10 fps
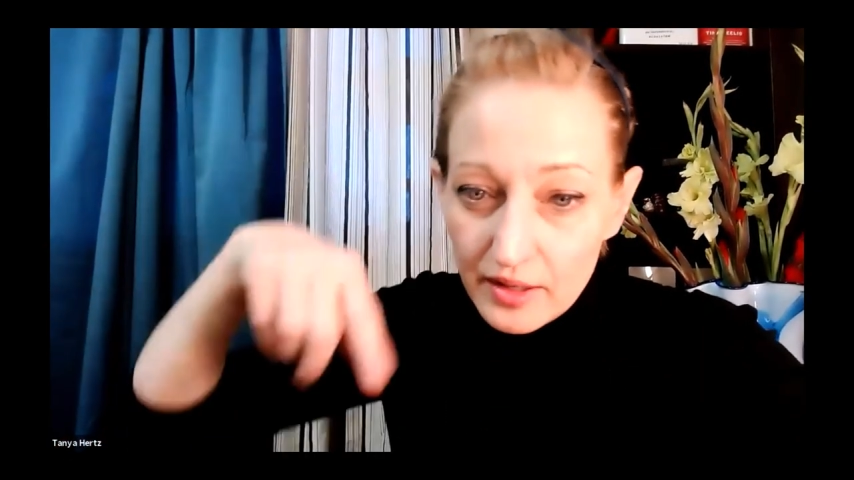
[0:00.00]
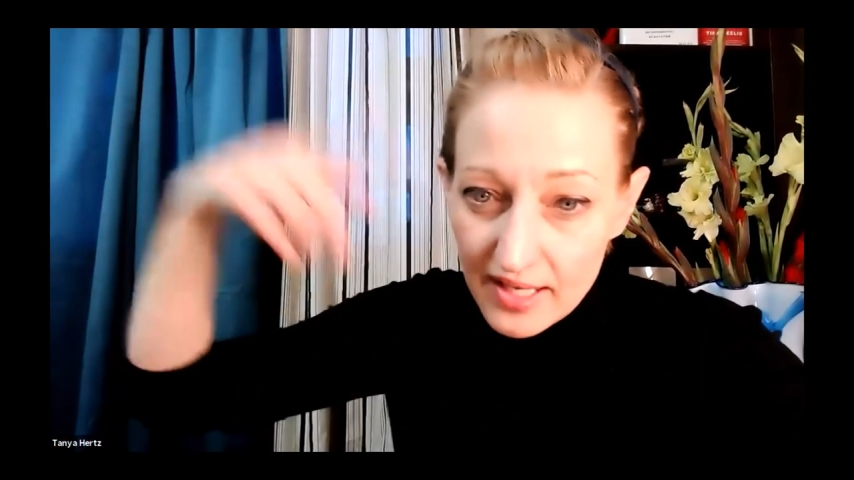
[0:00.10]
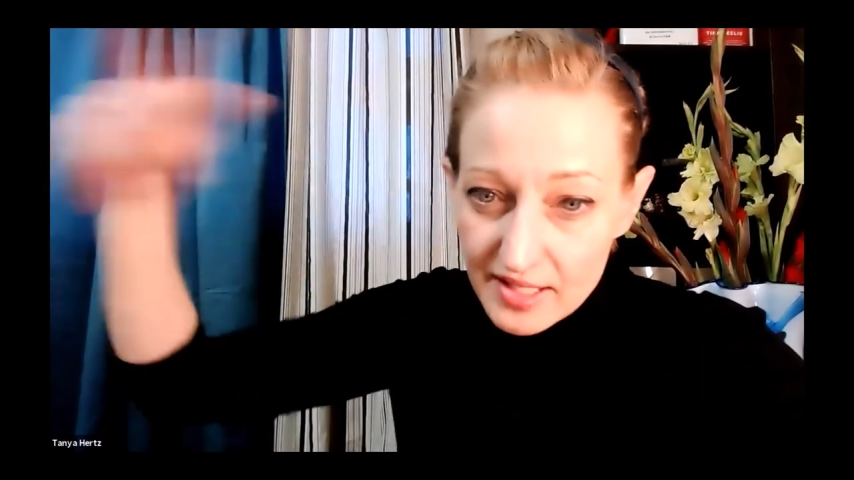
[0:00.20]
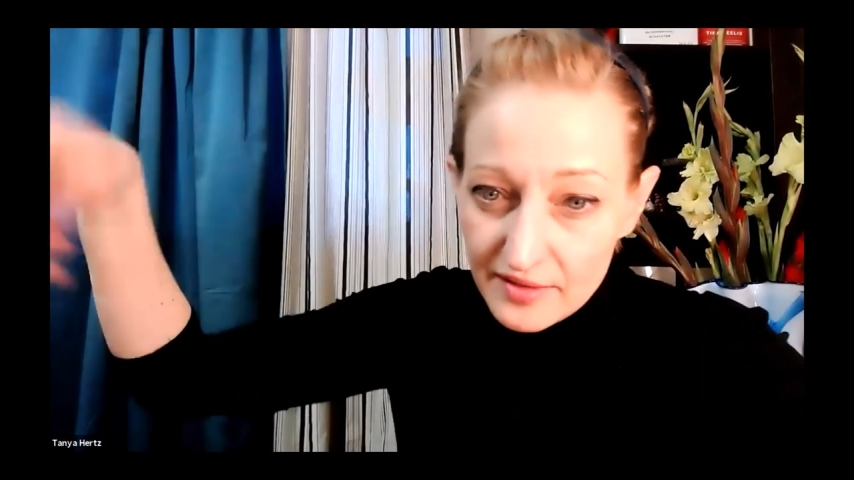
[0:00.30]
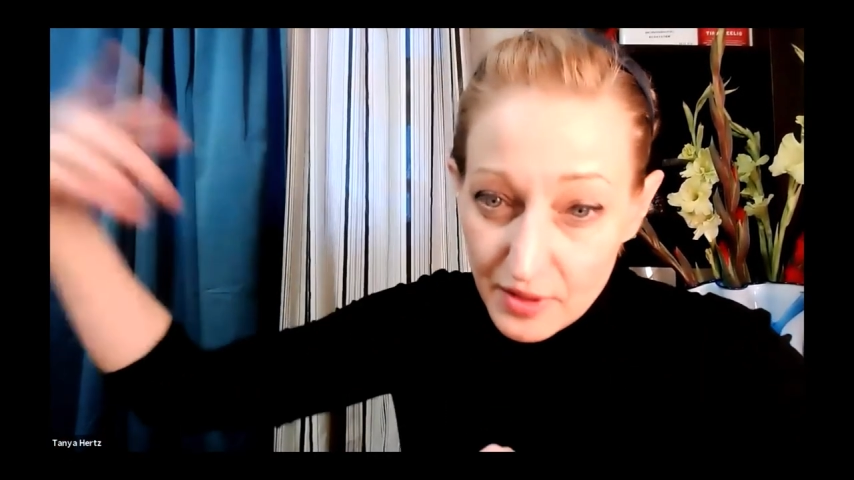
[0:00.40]

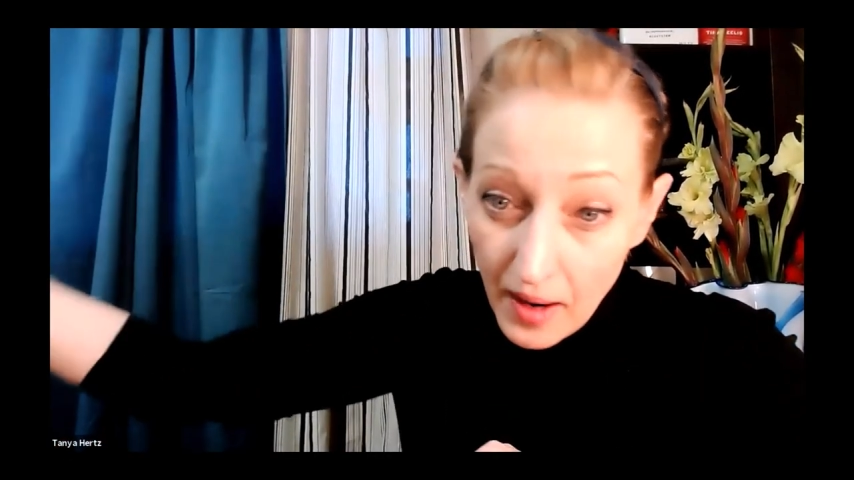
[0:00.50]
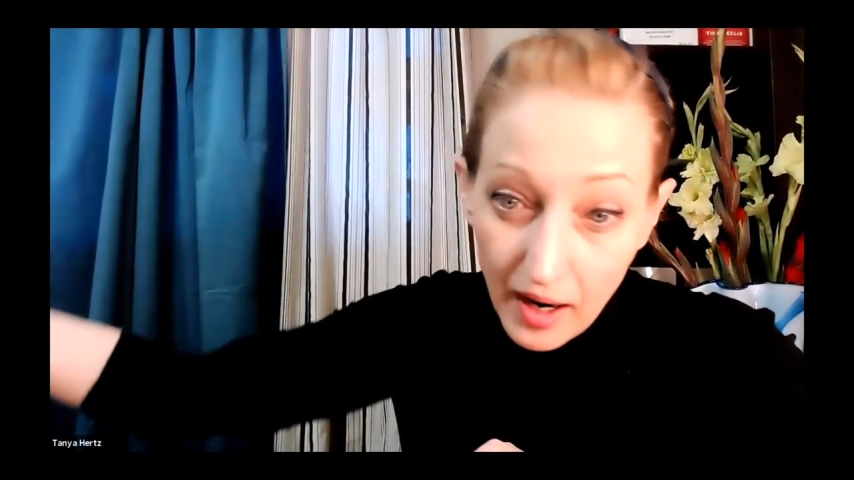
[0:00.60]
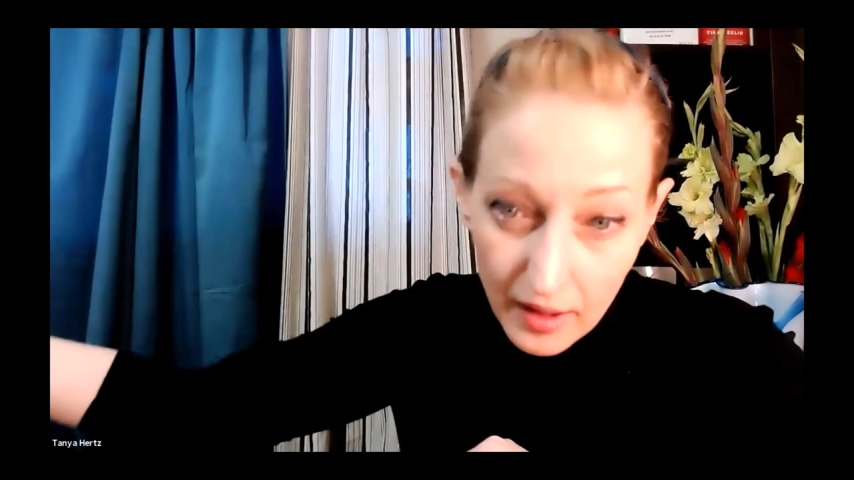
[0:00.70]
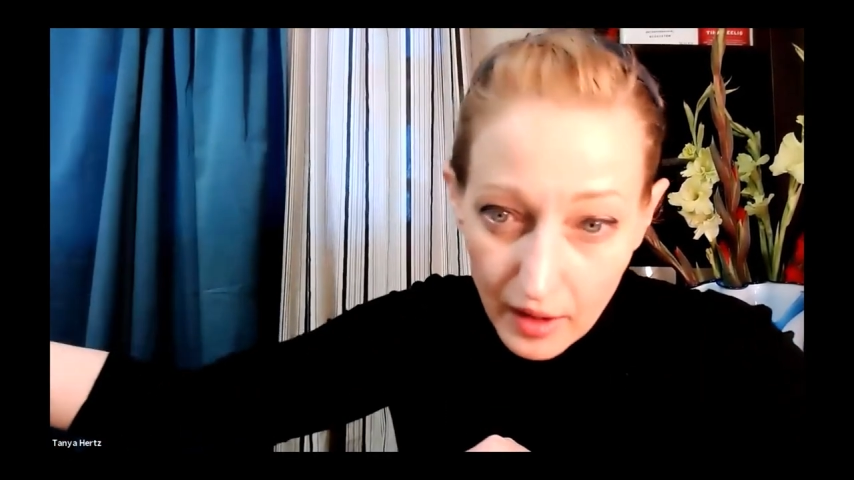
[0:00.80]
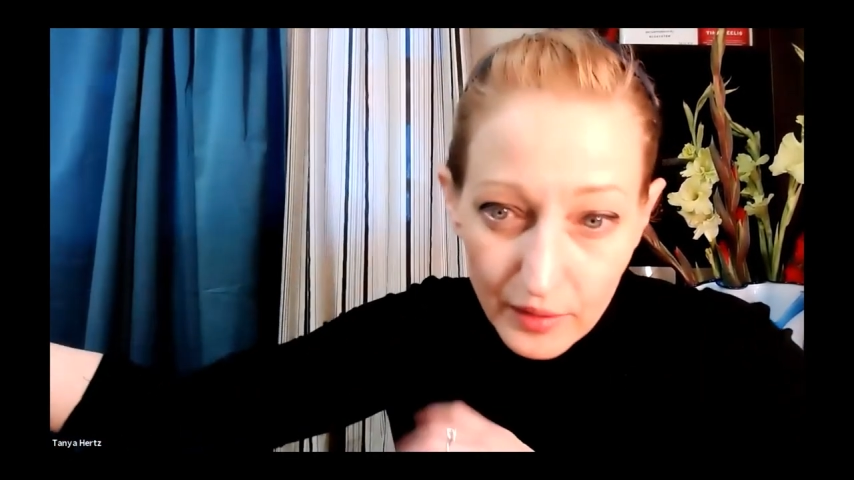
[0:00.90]
As of
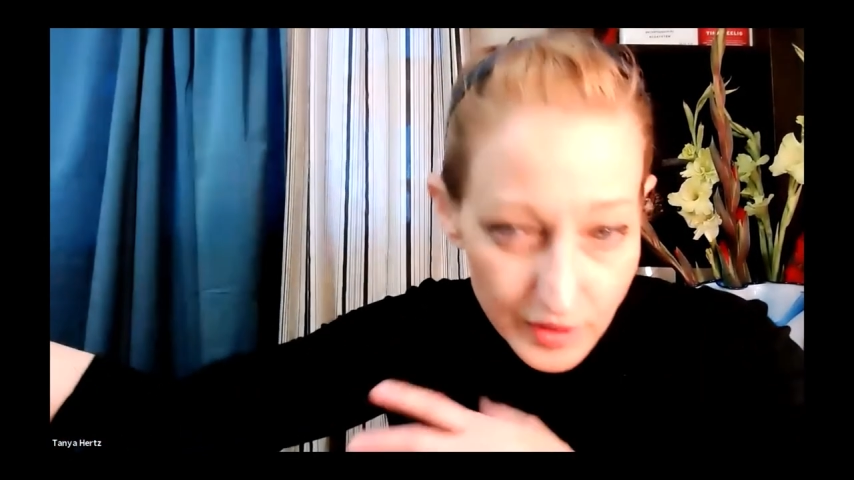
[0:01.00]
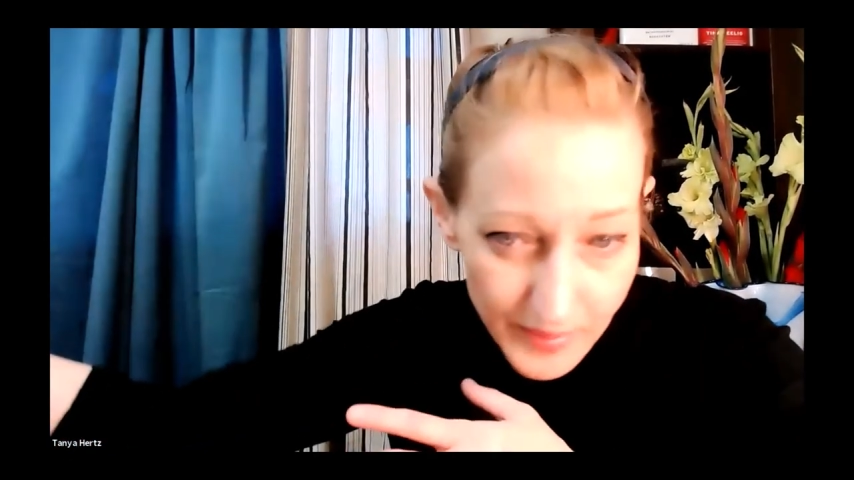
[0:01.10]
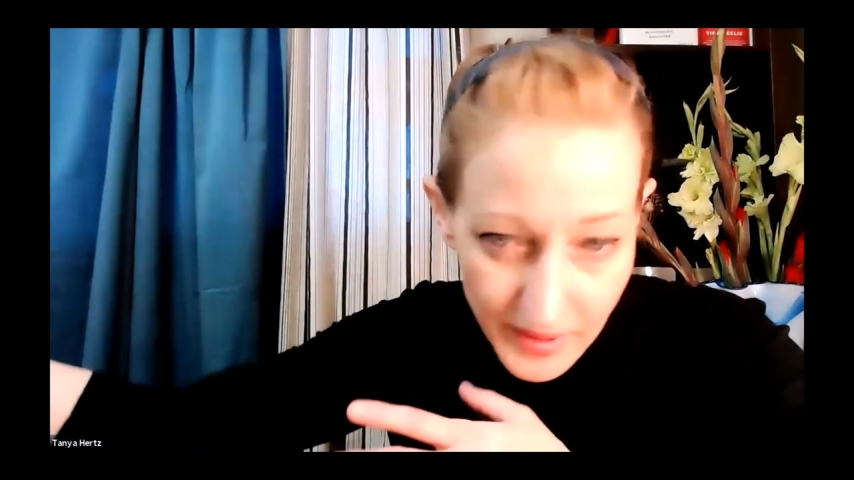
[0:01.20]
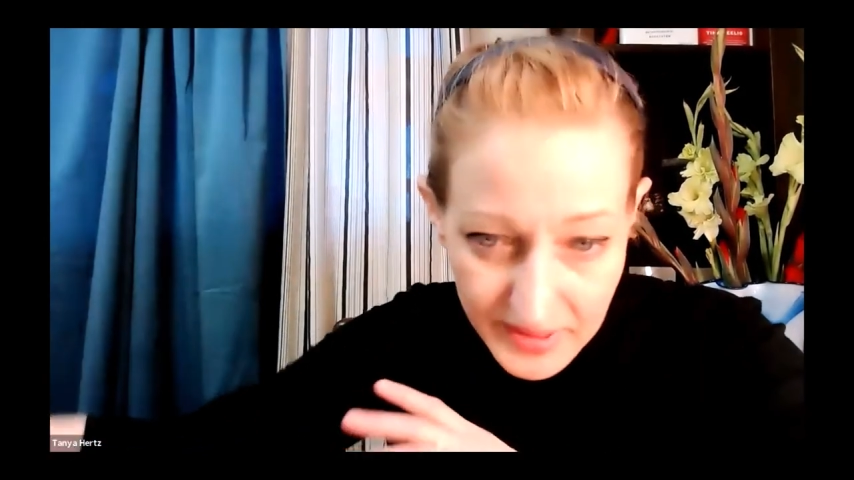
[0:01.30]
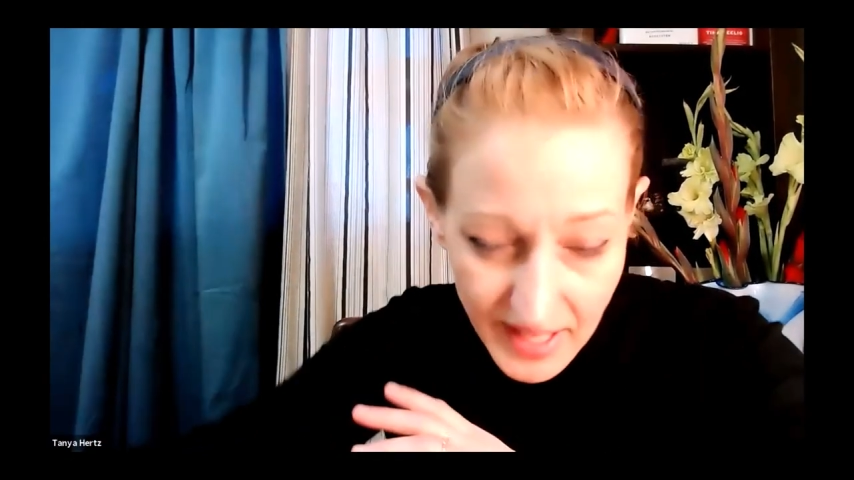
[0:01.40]
tomorrow, you'll be
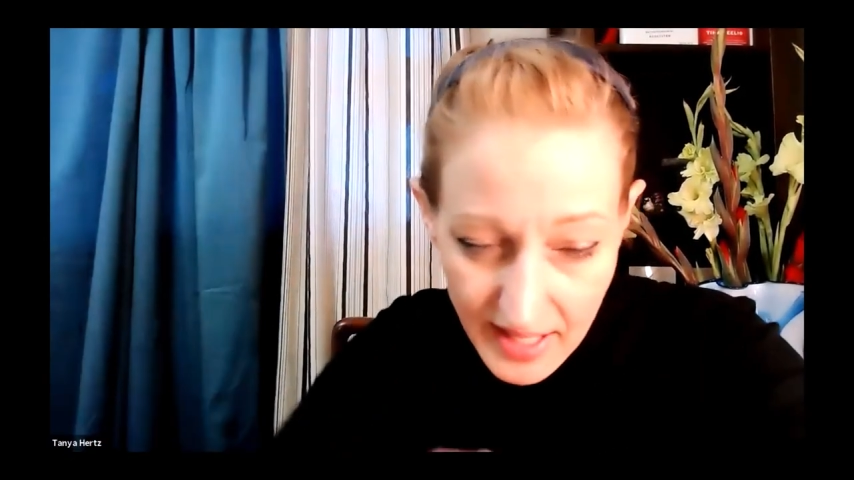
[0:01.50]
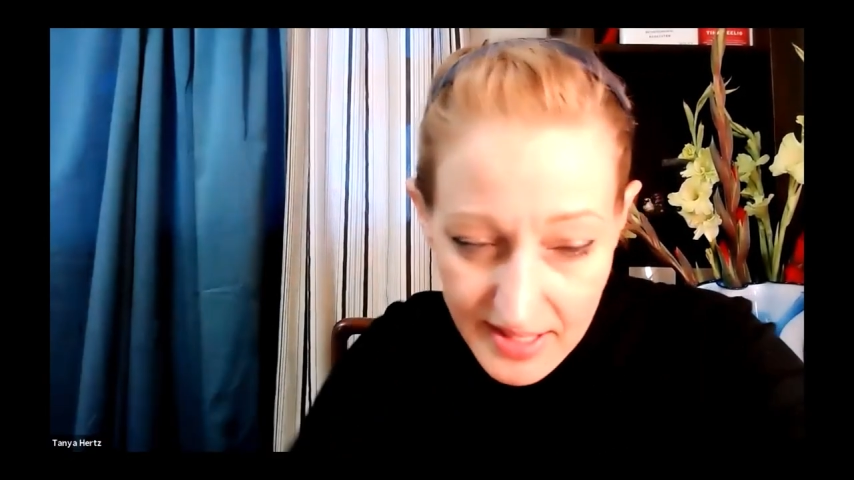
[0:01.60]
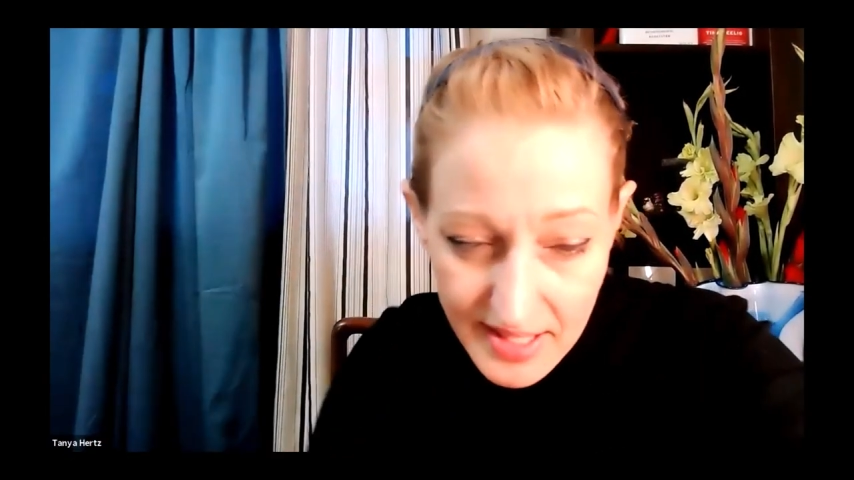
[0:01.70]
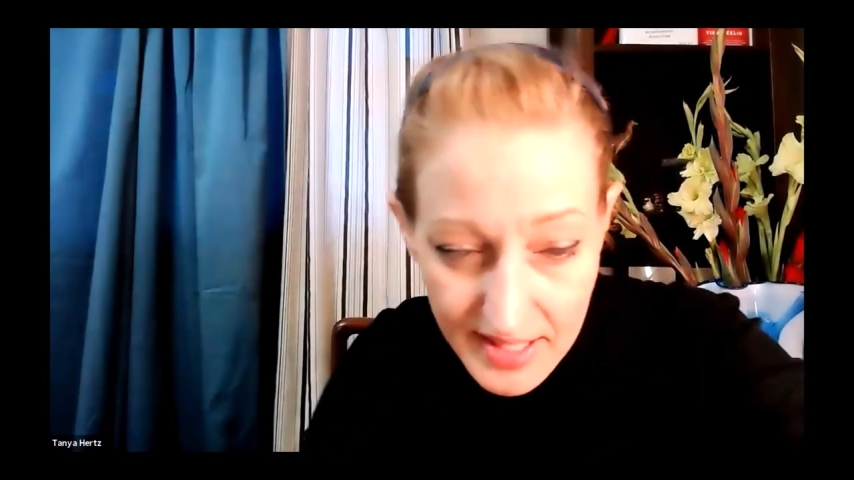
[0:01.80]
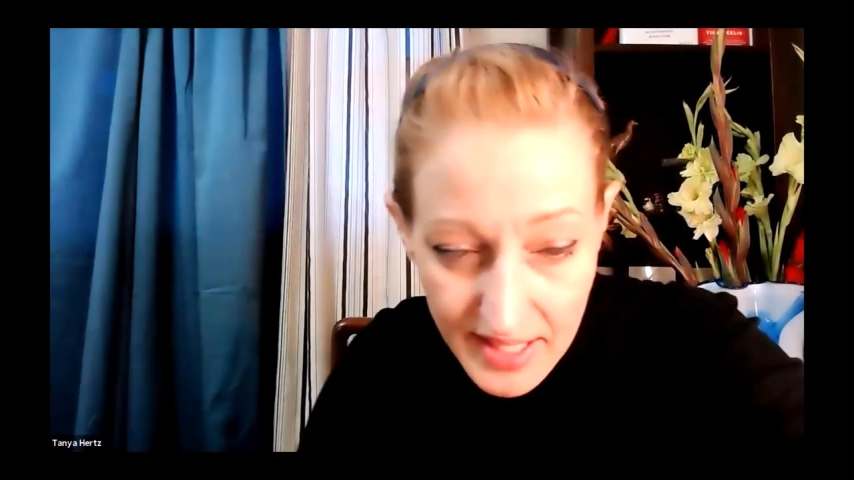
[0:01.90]
able to access